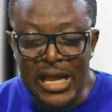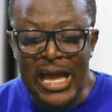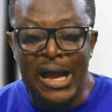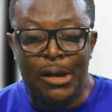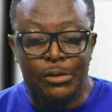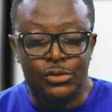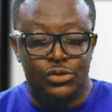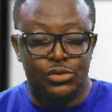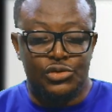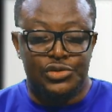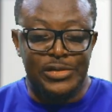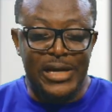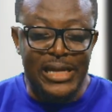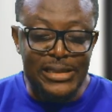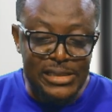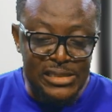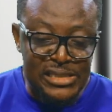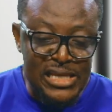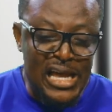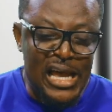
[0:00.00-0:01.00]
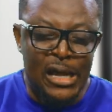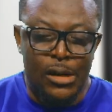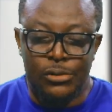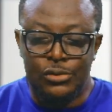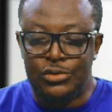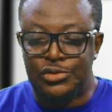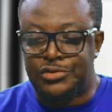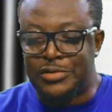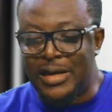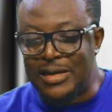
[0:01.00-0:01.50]
I want to try this. I
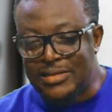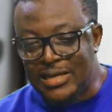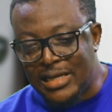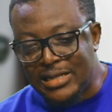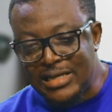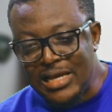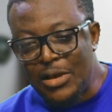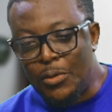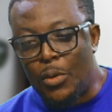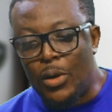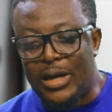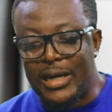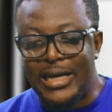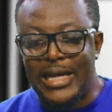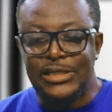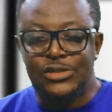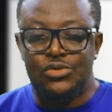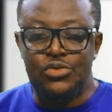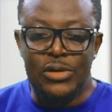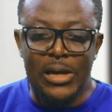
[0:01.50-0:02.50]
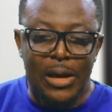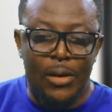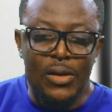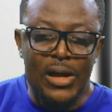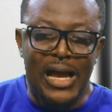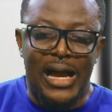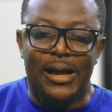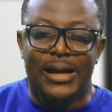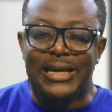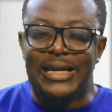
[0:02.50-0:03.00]
want to try that. What can I do now?
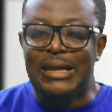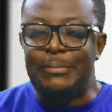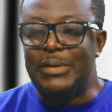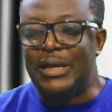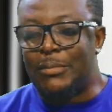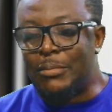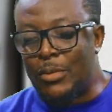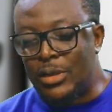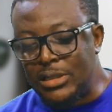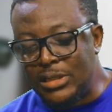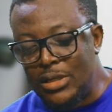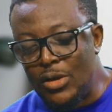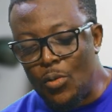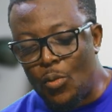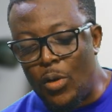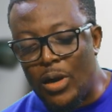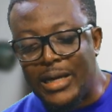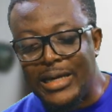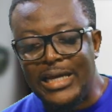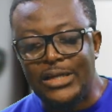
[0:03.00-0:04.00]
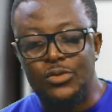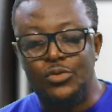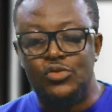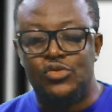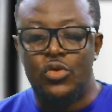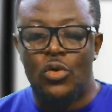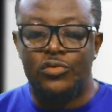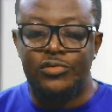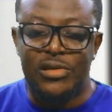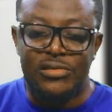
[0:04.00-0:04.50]
How can I make money? What can I do with
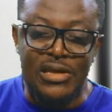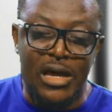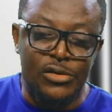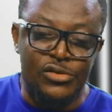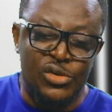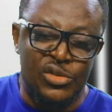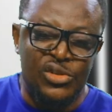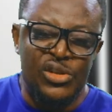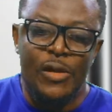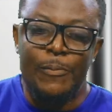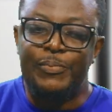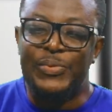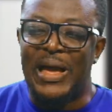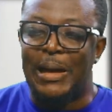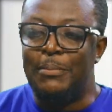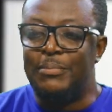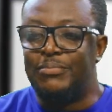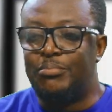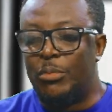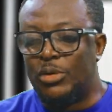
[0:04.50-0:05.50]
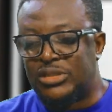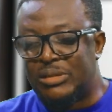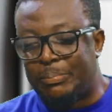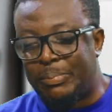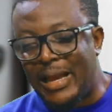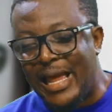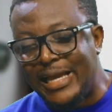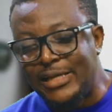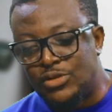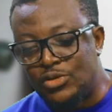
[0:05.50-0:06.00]
200,000 and
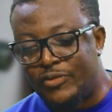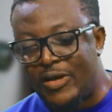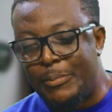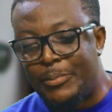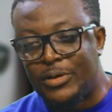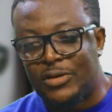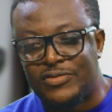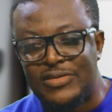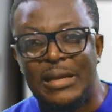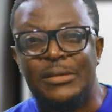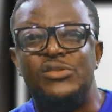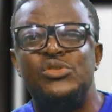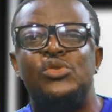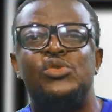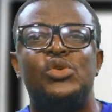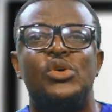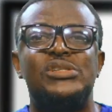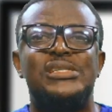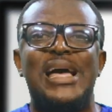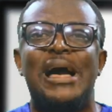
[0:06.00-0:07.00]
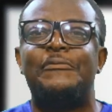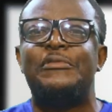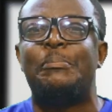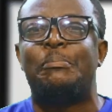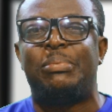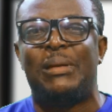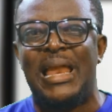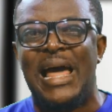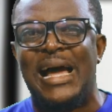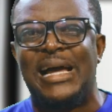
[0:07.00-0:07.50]
multiply it over a period of time? You just have a
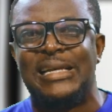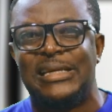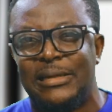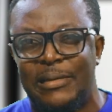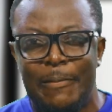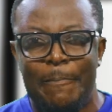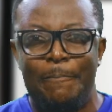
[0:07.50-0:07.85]
plan.